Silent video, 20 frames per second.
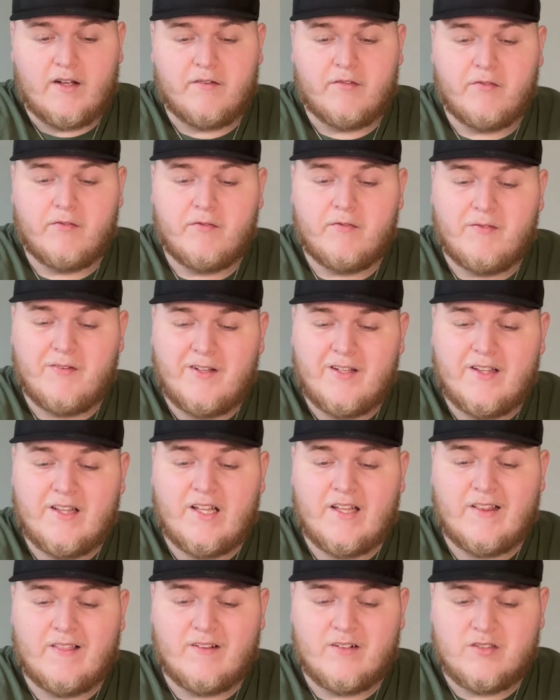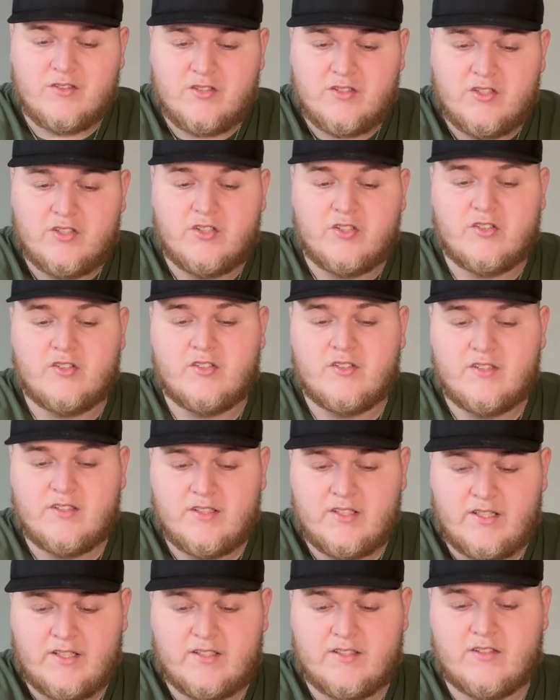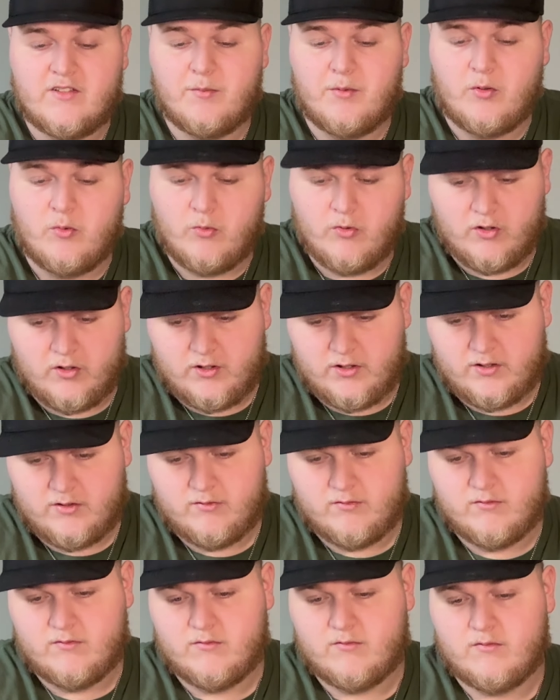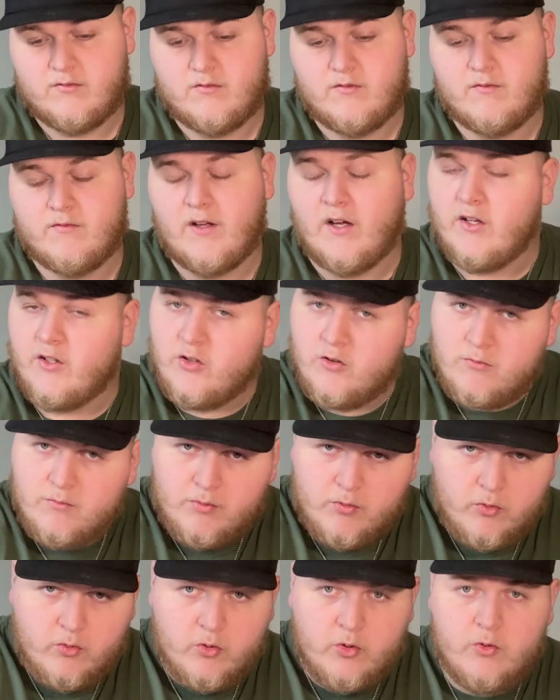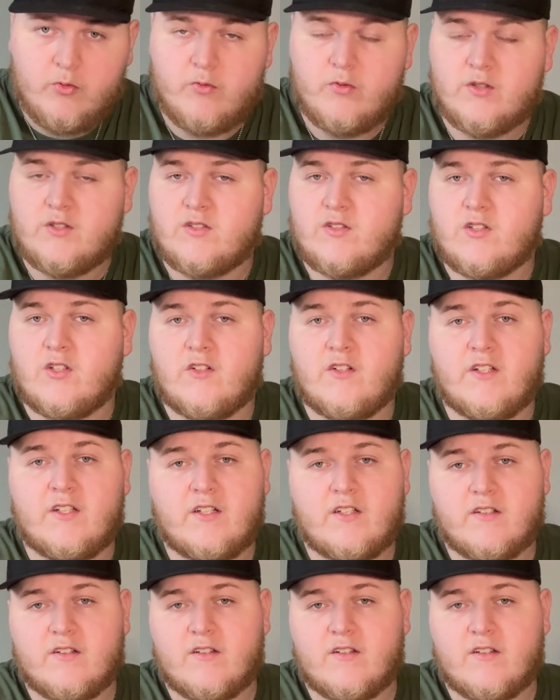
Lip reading: feel like there still needs to be work. Value and proof is still the